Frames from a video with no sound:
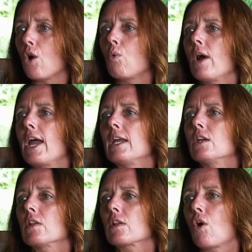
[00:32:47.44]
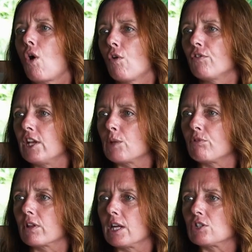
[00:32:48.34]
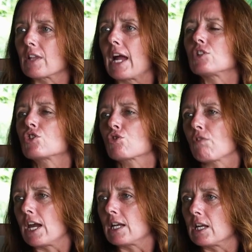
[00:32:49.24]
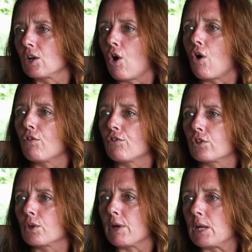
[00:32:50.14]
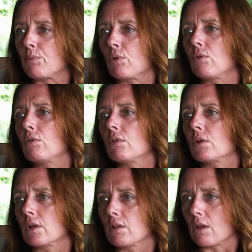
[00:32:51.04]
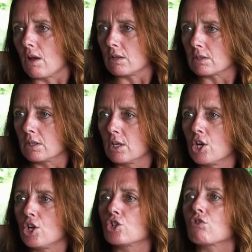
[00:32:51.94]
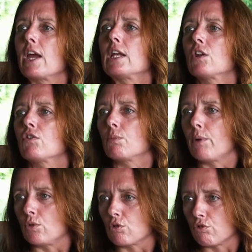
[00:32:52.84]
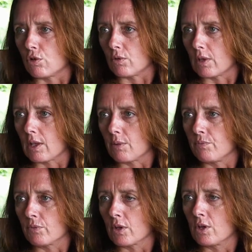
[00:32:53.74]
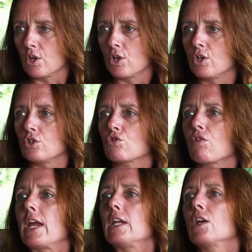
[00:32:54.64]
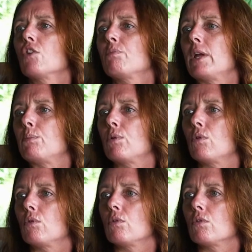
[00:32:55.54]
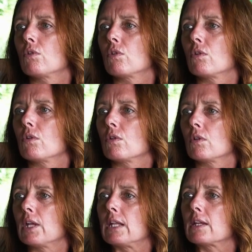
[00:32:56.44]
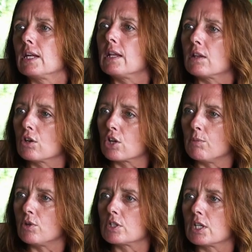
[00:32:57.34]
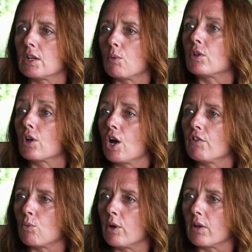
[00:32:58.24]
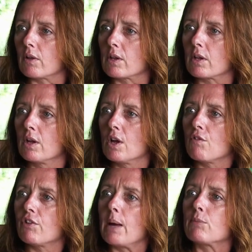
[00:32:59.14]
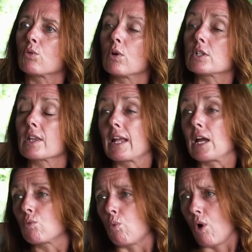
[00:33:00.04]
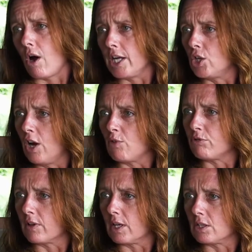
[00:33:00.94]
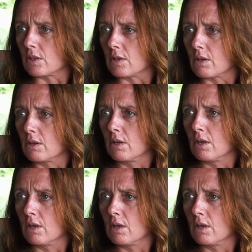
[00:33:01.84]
Awareness of these procedures and training of the people concerned. Training of the boat crews. Training of people, the Indonesian community that were diving with us, for them to understand why you have procedures.